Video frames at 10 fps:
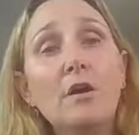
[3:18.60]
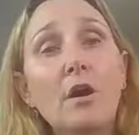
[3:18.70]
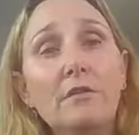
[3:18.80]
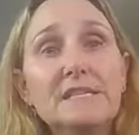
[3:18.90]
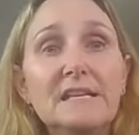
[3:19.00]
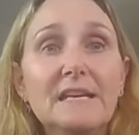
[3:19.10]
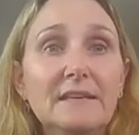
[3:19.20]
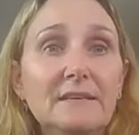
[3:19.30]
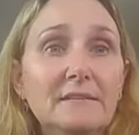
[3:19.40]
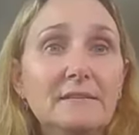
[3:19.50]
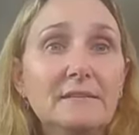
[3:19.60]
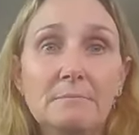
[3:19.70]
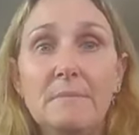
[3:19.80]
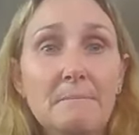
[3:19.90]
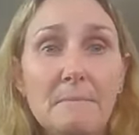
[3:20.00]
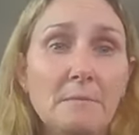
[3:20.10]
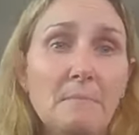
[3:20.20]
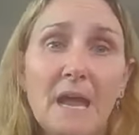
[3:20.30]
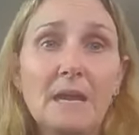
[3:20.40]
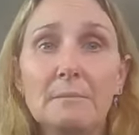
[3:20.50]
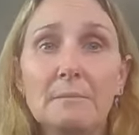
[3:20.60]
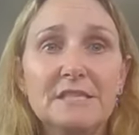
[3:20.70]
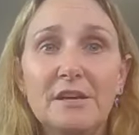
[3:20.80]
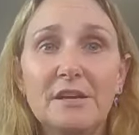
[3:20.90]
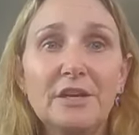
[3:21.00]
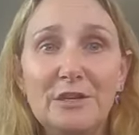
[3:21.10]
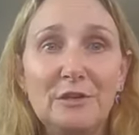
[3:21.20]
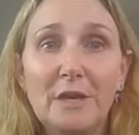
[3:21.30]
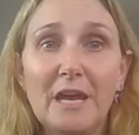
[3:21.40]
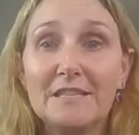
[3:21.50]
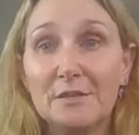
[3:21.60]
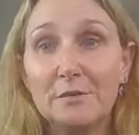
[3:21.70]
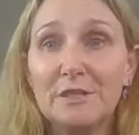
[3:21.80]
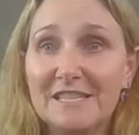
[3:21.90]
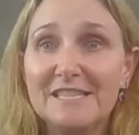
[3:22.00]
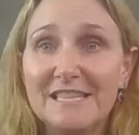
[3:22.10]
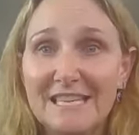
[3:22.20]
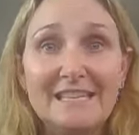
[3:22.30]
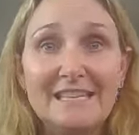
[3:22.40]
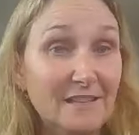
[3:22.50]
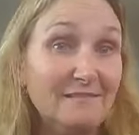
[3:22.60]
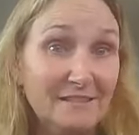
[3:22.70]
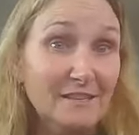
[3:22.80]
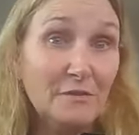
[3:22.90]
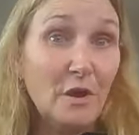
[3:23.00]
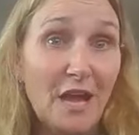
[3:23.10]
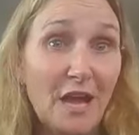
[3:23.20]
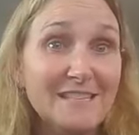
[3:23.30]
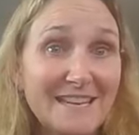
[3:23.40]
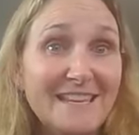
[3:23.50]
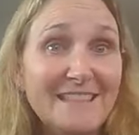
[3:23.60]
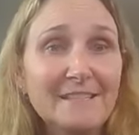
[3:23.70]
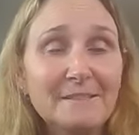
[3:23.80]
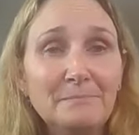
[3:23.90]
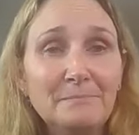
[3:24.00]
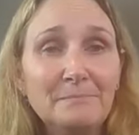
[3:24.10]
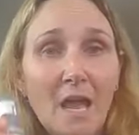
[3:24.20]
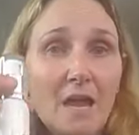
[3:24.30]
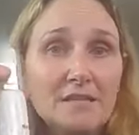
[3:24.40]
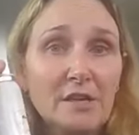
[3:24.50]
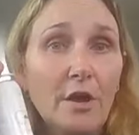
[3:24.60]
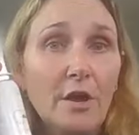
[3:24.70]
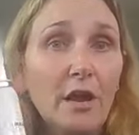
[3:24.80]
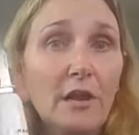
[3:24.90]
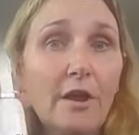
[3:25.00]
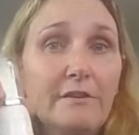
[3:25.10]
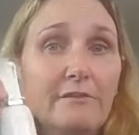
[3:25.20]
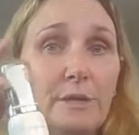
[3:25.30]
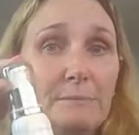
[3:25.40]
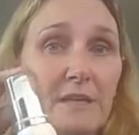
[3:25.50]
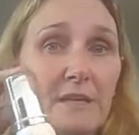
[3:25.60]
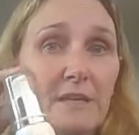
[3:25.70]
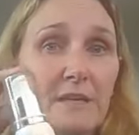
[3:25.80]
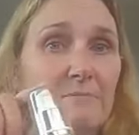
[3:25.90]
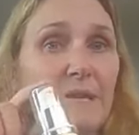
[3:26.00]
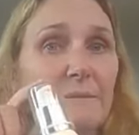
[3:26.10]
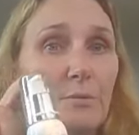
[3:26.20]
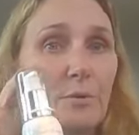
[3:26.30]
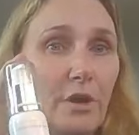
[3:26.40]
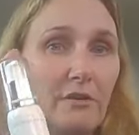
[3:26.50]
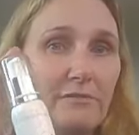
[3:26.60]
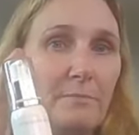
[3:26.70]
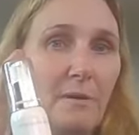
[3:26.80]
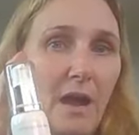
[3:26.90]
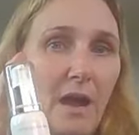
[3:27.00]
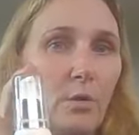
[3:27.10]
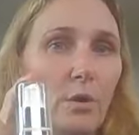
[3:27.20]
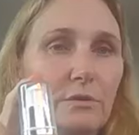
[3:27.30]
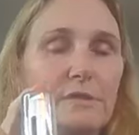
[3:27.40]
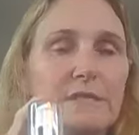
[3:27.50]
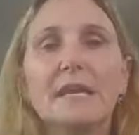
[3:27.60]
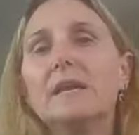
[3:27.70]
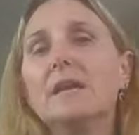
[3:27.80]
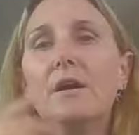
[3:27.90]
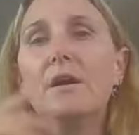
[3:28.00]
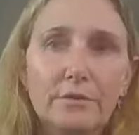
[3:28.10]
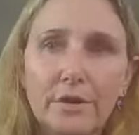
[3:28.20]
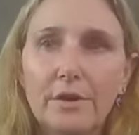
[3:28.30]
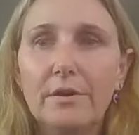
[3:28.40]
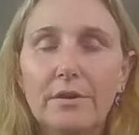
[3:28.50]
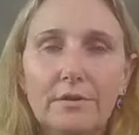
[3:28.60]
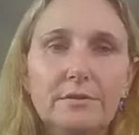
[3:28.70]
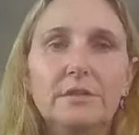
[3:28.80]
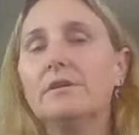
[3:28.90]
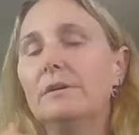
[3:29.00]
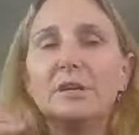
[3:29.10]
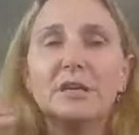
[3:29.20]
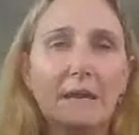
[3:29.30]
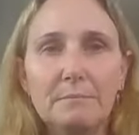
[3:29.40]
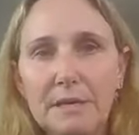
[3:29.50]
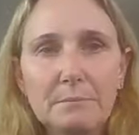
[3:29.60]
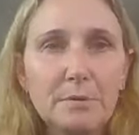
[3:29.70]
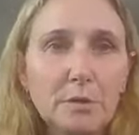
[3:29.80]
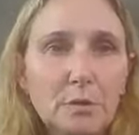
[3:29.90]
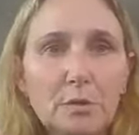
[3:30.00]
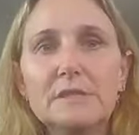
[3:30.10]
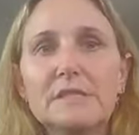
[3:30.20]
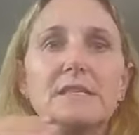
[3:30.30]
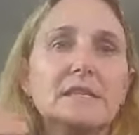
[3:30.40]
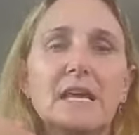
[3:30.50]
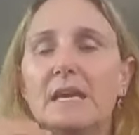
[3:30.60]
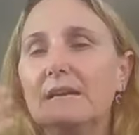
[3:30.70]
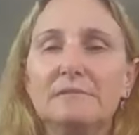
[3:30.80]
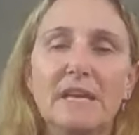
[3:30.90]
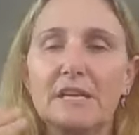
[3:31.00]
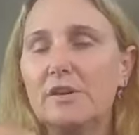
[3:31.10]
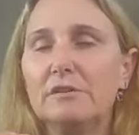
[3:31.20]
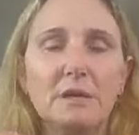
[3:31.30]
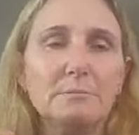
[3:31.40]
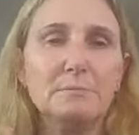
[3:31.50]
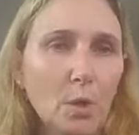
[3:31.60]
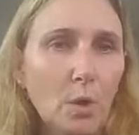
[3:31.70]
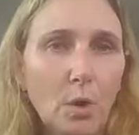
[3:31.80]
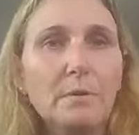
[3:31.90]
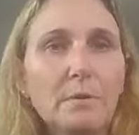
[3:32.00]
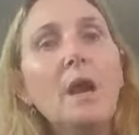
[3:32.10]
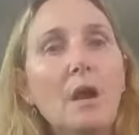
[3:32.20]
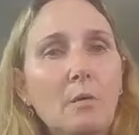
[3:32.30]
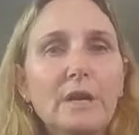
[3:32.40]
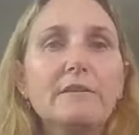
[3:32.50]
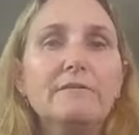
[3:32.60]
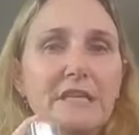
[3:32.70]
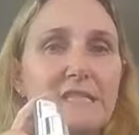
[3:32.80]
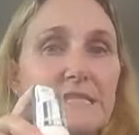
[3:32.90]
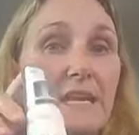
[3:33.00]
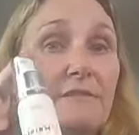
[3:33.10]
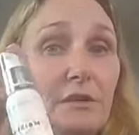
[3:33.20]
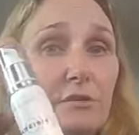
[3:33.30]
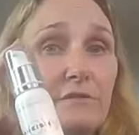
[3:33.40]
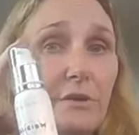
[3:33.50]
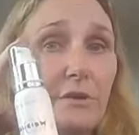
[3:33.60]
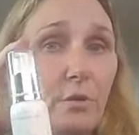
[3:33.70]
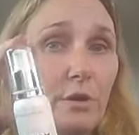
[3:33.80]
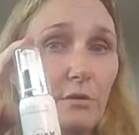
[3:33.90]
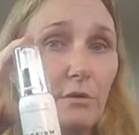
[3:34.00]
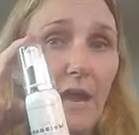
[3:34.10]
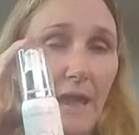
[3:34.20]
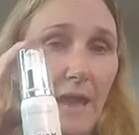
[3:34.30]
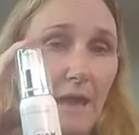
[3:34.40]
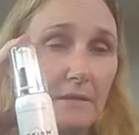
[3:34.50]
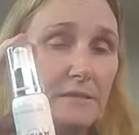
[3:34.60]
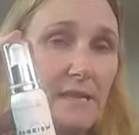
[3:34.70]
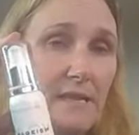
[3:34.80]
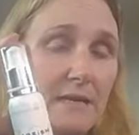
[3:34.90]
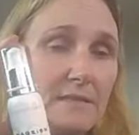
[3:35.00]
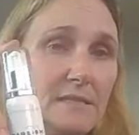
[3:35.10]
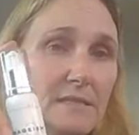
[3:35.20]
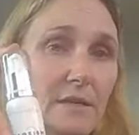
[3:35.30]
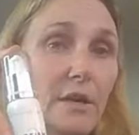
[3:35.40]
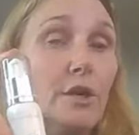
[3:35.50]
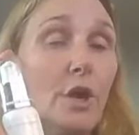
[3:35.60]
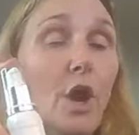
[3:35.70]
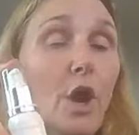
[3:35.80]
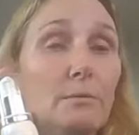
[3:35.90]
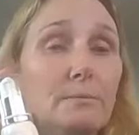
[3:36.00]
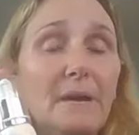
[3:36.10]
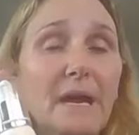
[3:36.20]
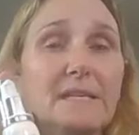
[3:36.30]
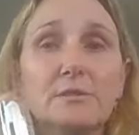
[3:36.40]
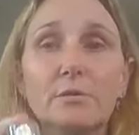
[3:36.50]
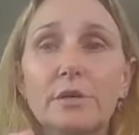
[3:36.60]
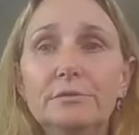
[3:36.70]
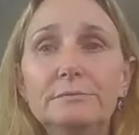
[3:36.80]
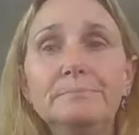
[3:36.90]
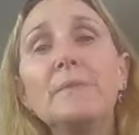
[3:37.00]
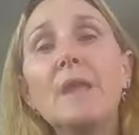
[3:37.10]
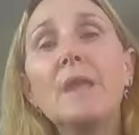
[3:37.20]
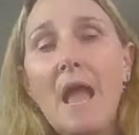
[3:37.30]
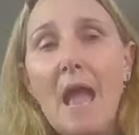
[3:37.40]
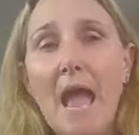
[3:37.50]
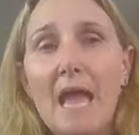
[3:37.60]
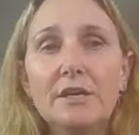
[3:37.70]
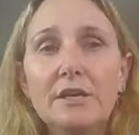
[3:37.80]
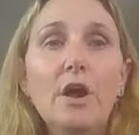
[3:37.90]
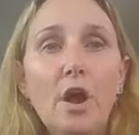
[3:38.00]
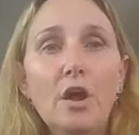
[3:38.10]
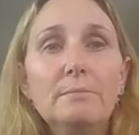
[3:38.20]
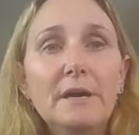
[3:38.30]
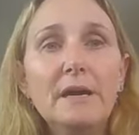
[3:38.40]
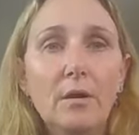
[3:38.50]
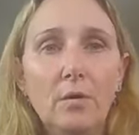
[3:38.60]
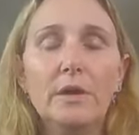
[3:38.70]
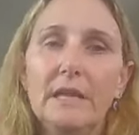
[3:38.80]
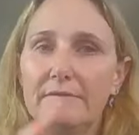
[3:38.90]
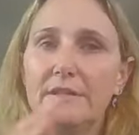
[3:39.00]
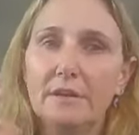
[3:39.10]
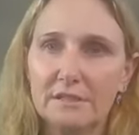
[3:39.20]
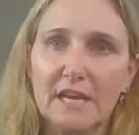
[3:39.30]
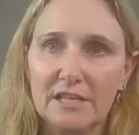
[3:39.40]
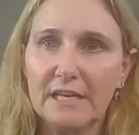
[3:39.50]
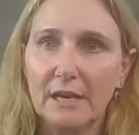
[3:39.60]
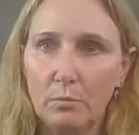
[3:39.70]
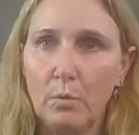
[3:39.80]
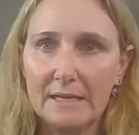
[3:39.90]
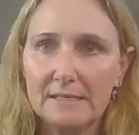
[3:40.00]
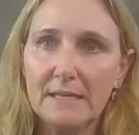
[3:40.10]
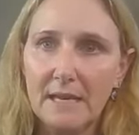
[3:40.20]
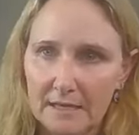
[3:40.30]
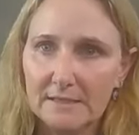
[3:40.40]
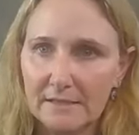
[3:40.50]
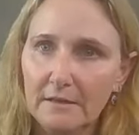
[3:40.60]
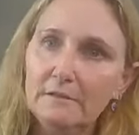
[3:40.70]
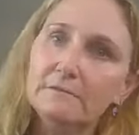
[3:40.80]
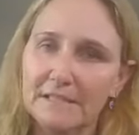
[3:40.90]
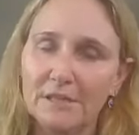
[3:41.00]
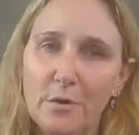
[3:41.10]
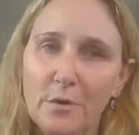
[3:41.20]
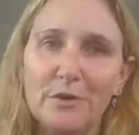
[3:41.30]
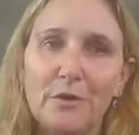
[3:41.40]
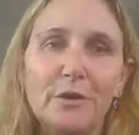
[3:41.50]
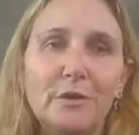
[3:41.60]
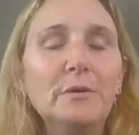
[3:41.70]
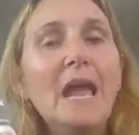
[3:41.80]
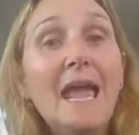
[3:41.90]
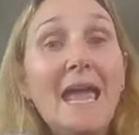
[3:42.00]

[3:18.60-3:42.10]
And obviously, your makeup is only going to look as good as the skin you've got underneath it. So a lot of women have been put off by oils thinking, oh, no, I'm going to get pimples. They don't absorb, whatever it is. If you look for an oil like ours is a jojoba-based oil. And jojoba oil, even though it's actually a waxy ester, it's called an oil,